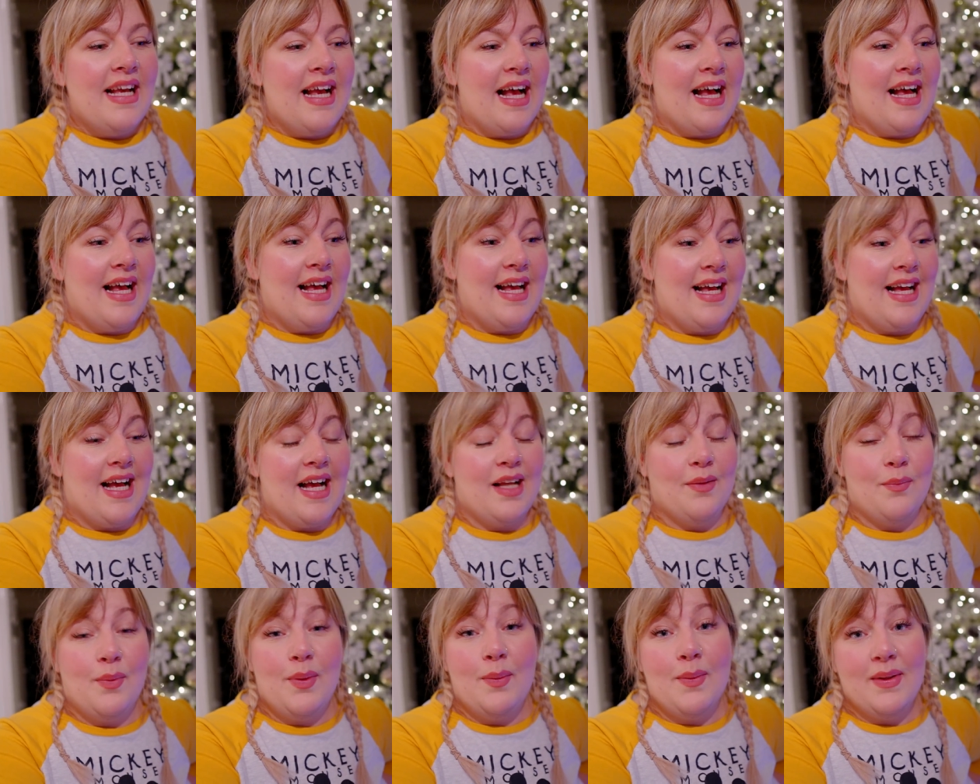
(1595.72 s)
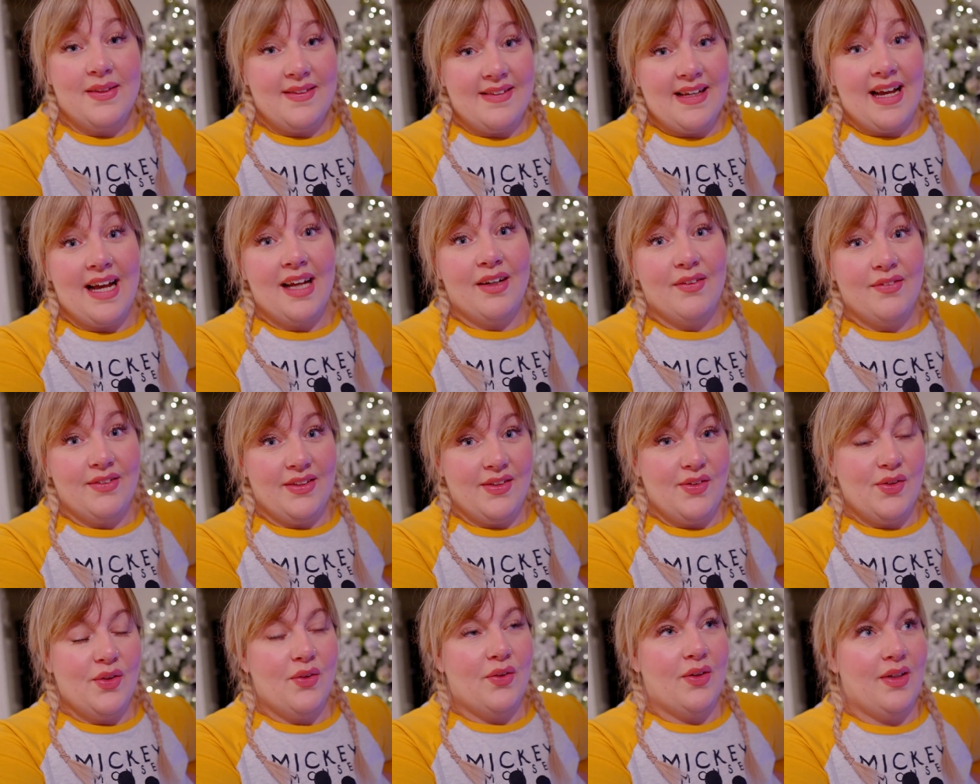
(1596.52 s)
Uh, and we went to
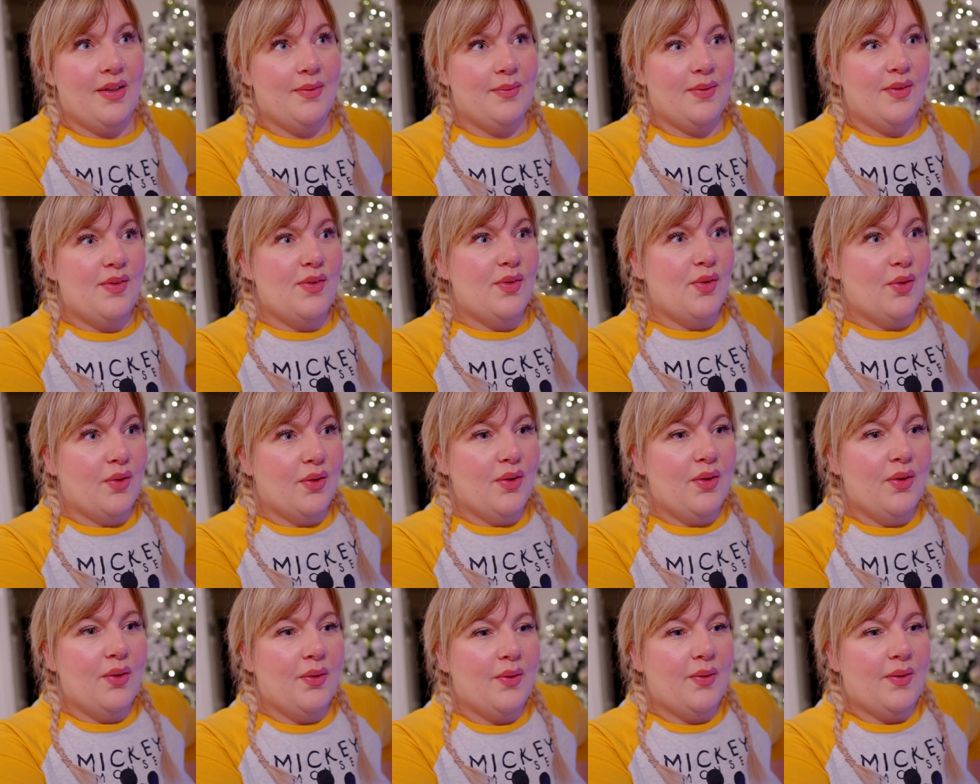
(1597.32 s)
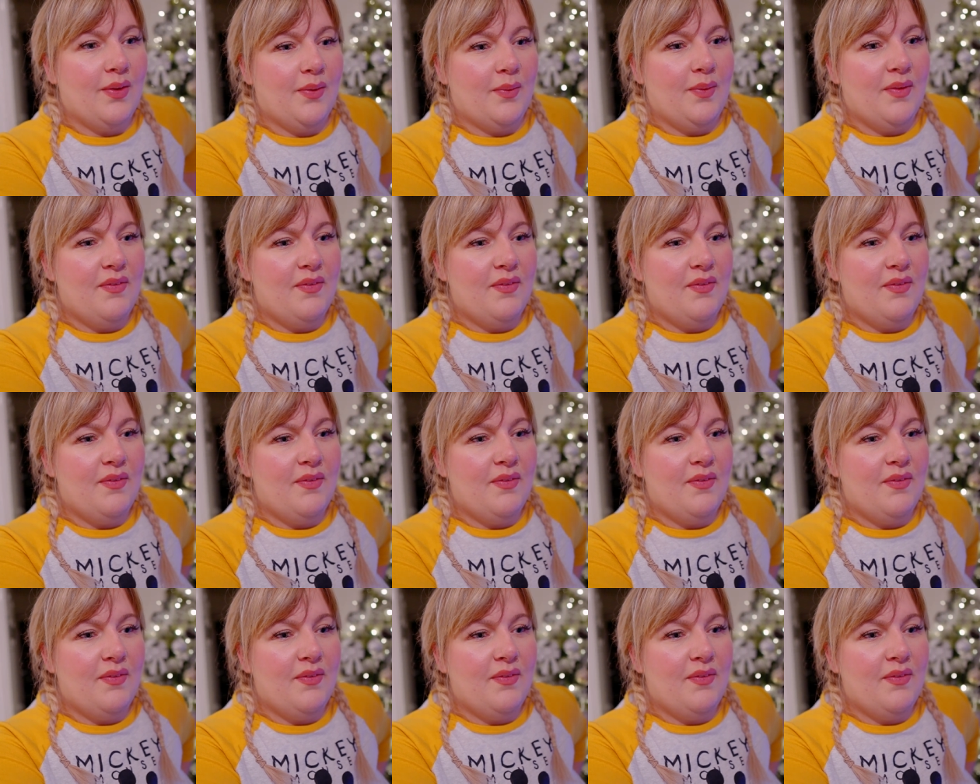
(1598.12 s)
Hagrid's Hut. It was so cool.